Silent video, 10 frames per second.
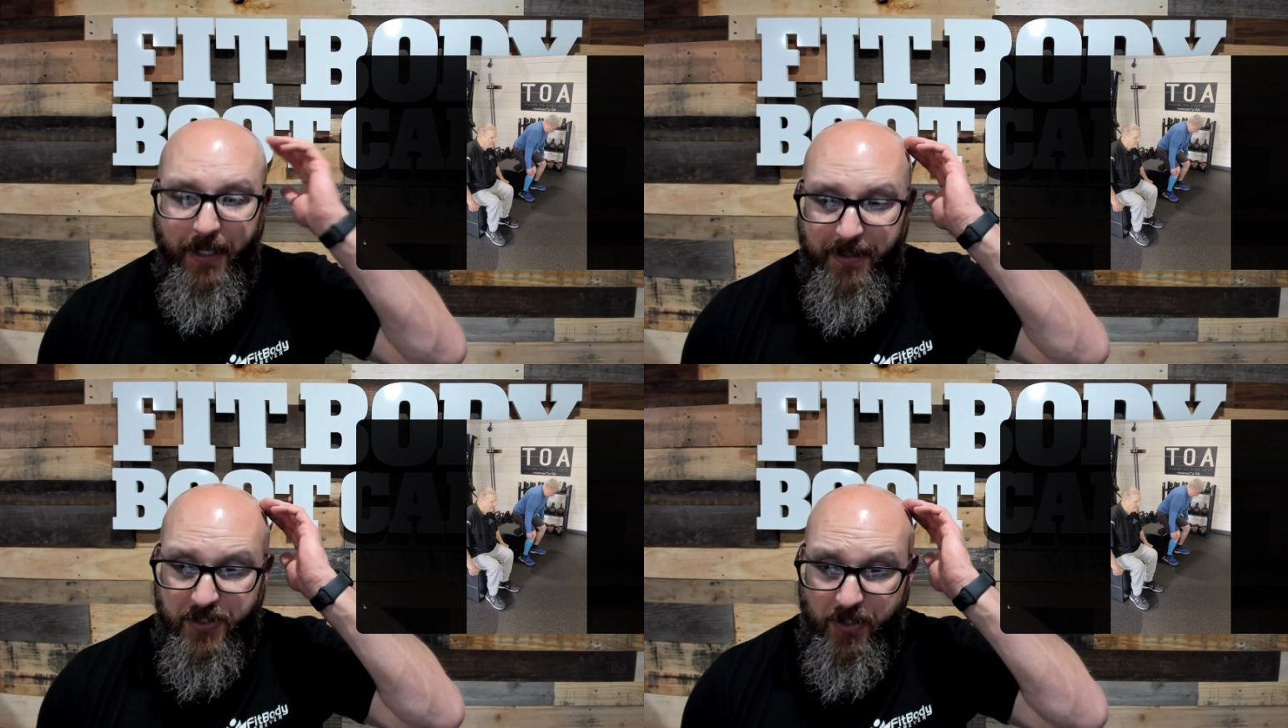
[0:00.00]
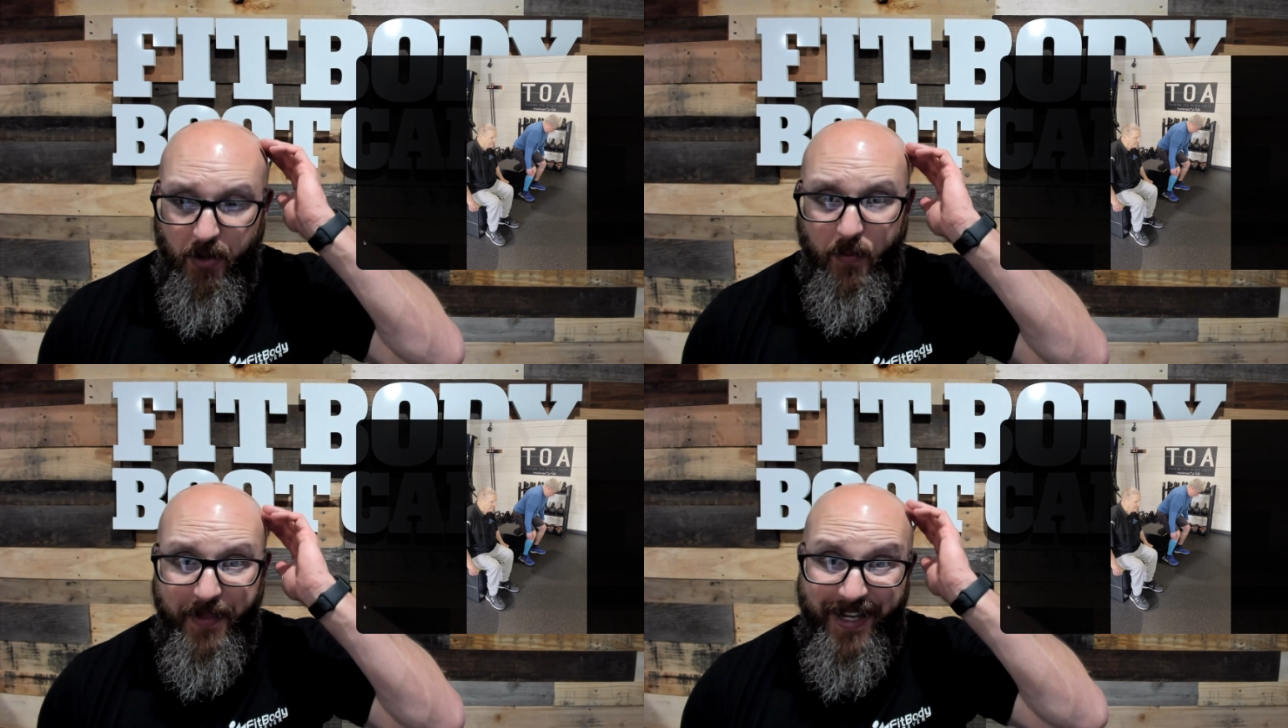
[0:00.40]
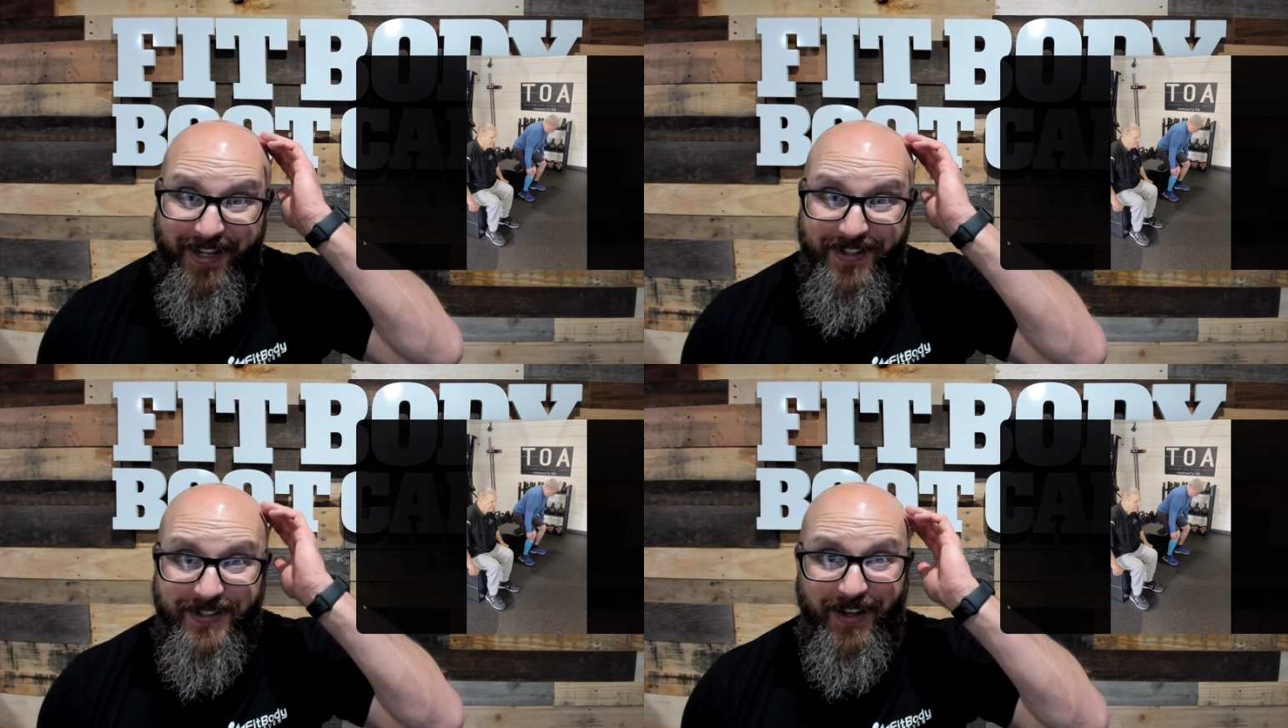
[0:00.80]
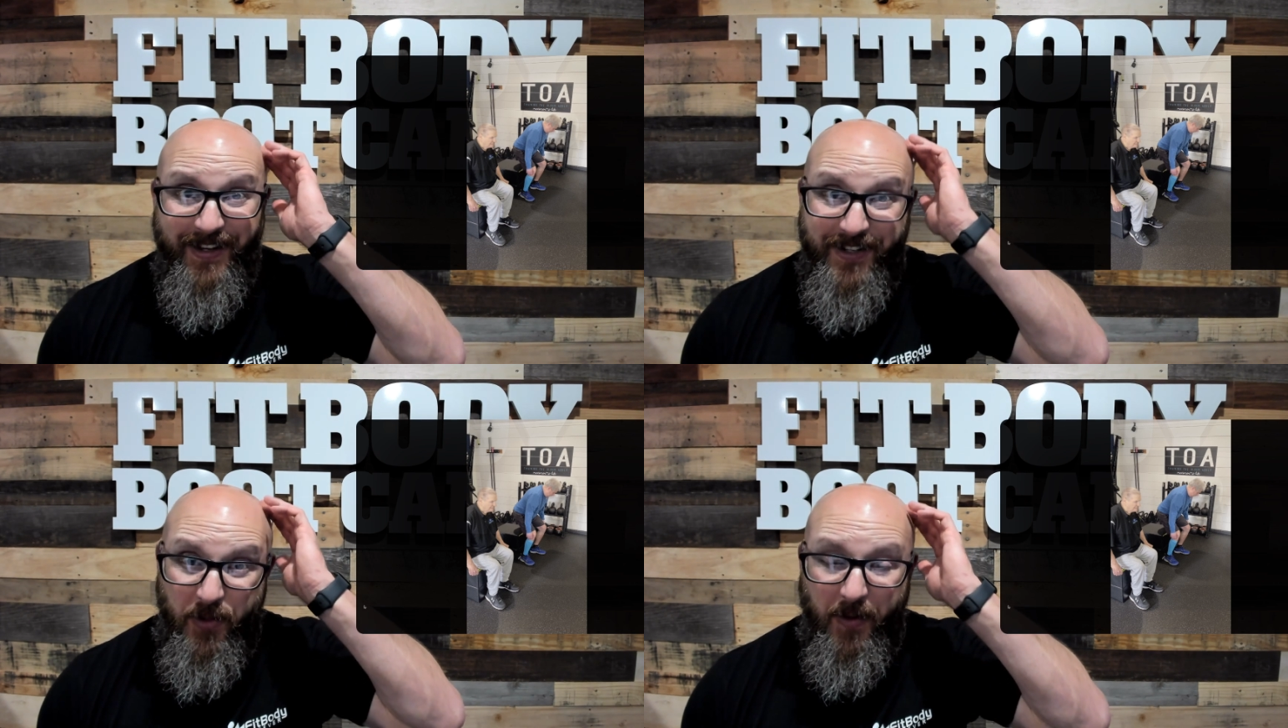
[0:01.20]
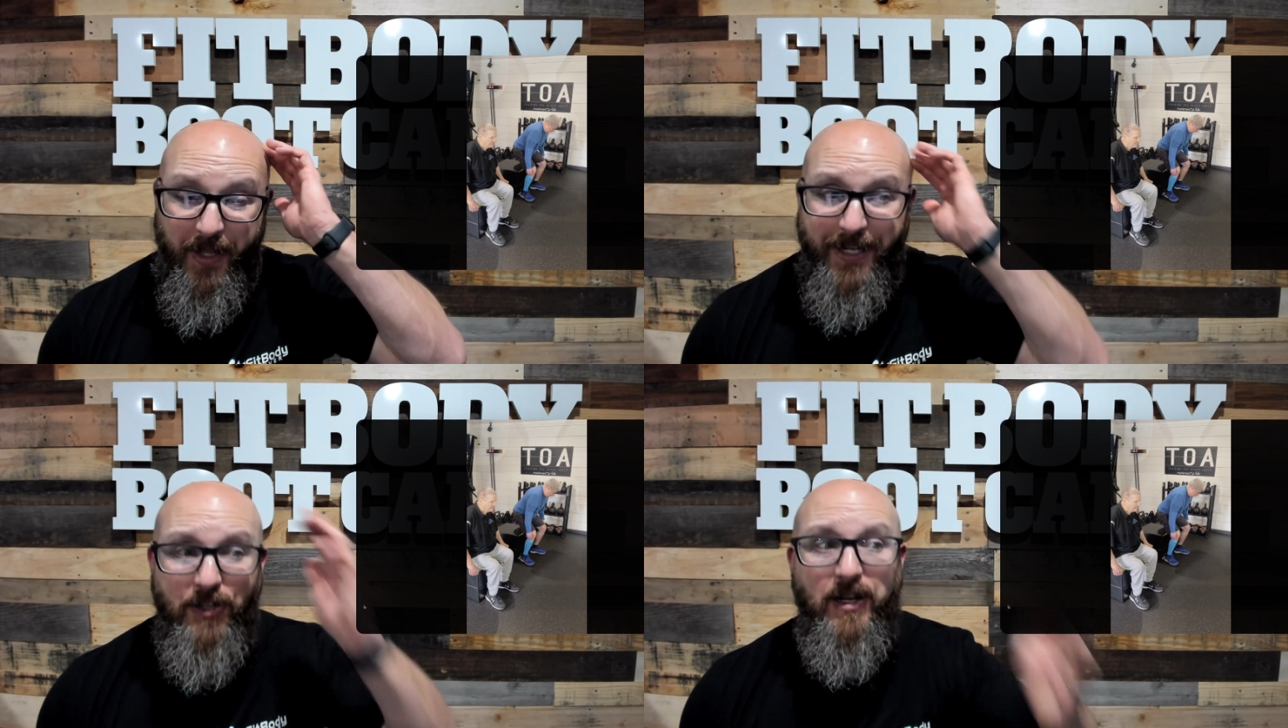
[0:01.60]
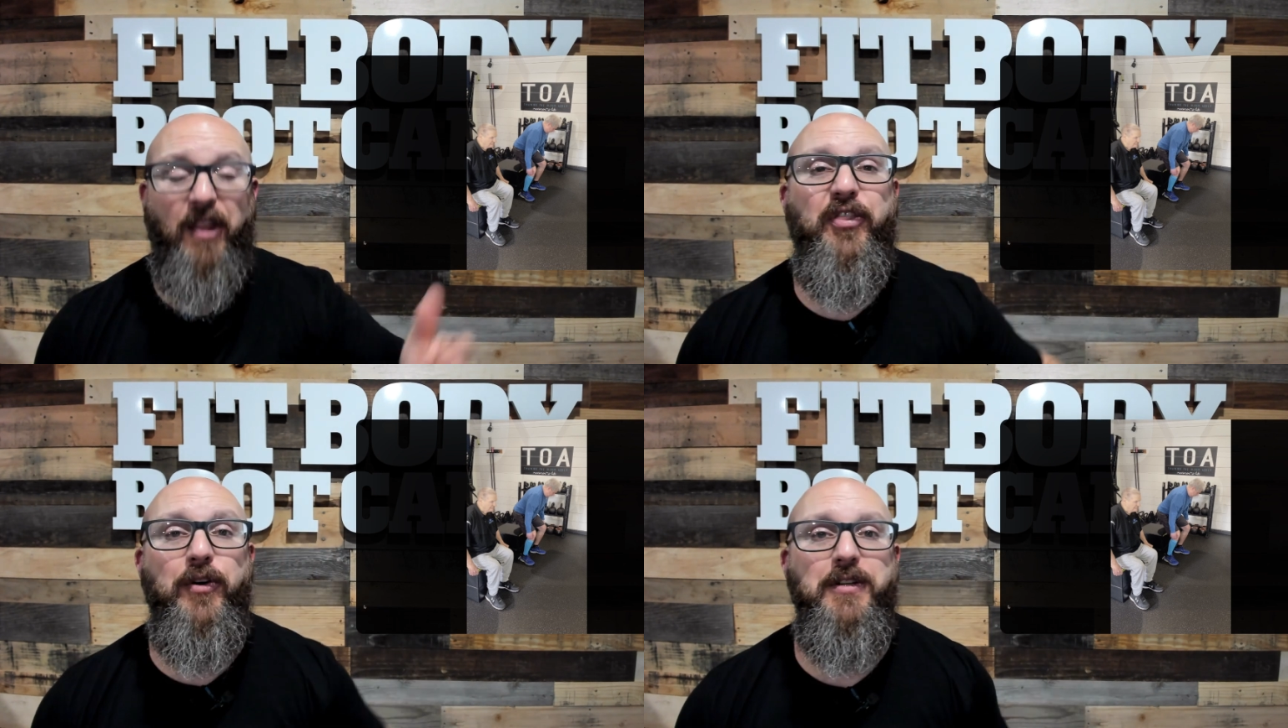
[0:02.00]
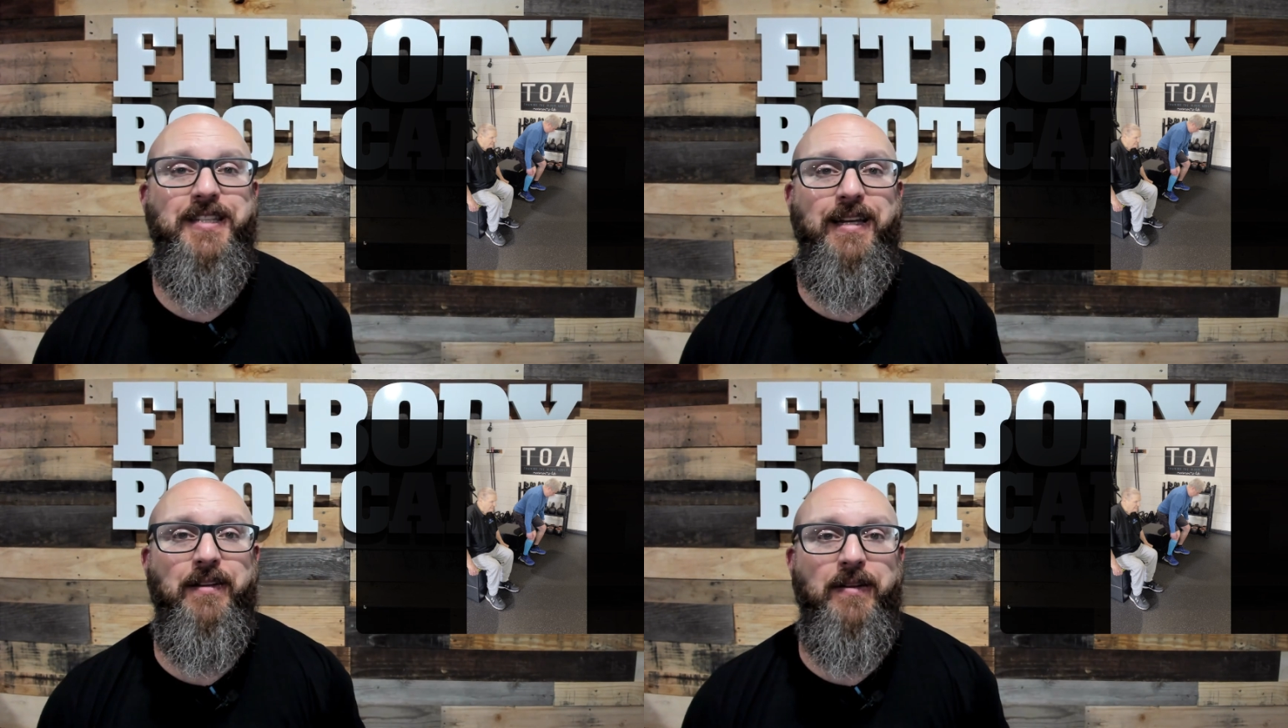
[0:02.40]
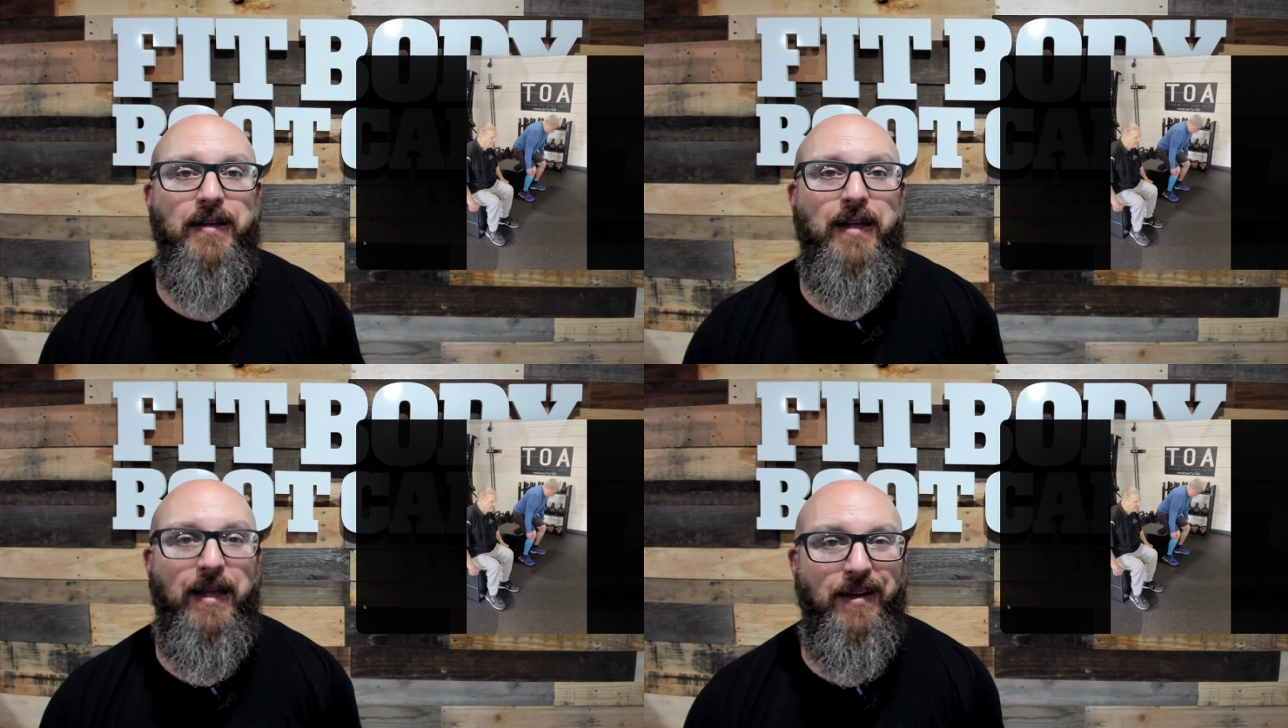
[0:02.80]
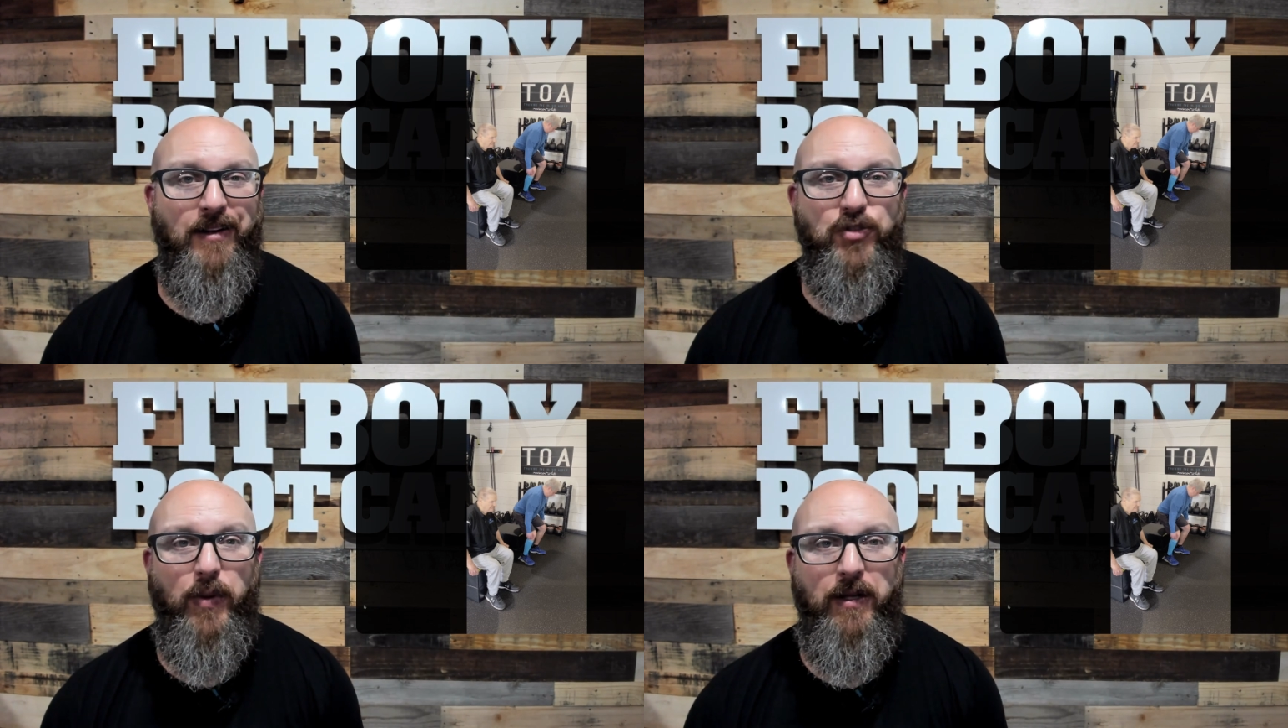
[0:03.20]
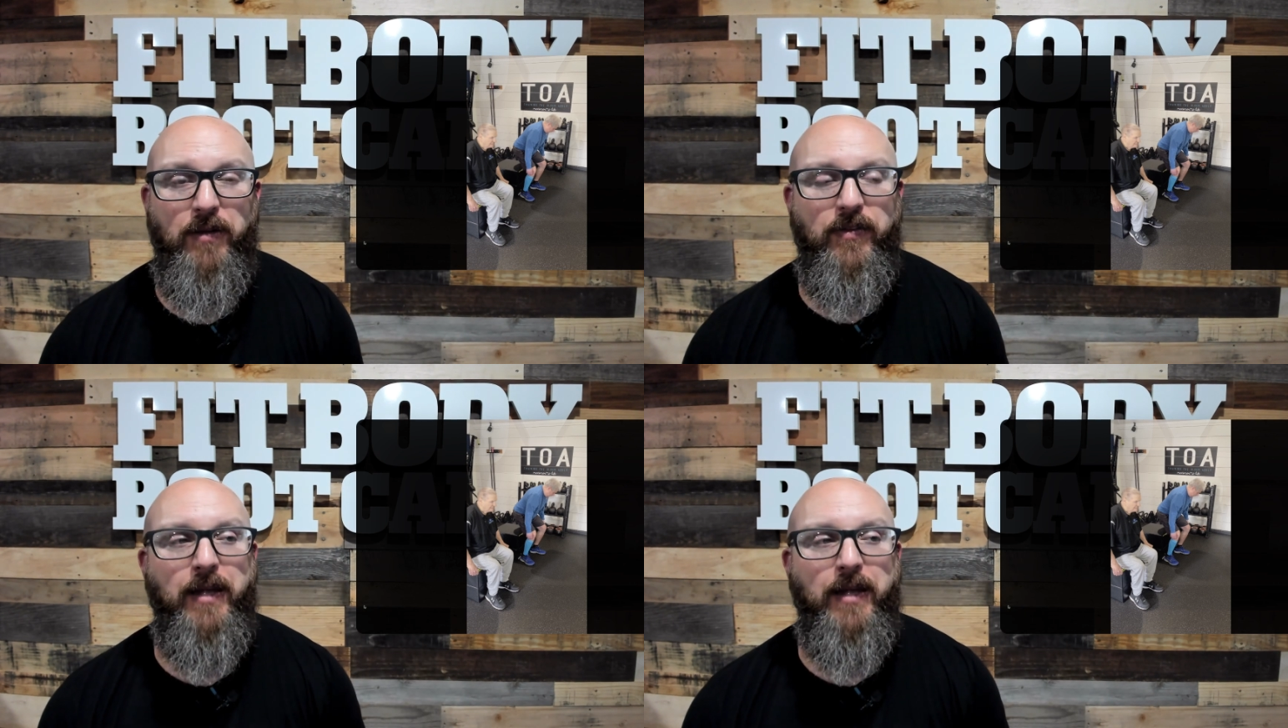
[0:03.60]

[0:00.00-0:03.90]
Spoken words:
And so when they get done and you're like, you did a 13, and they're like, I got a 12.